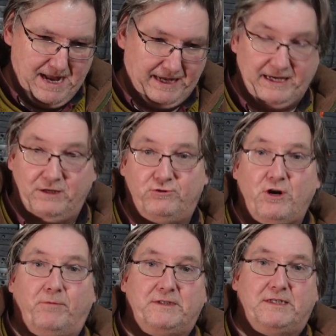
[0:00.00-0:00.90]
and it had
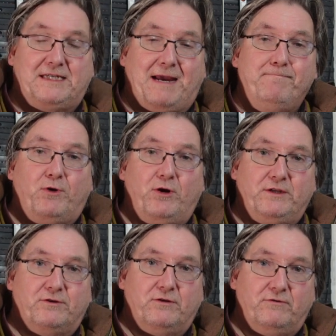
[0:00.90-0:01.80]
dropped 10
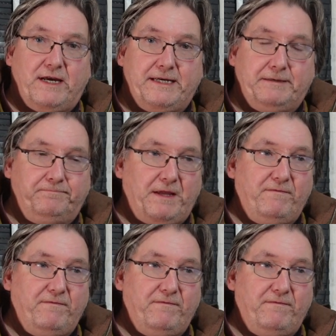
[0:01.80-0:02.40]
points already.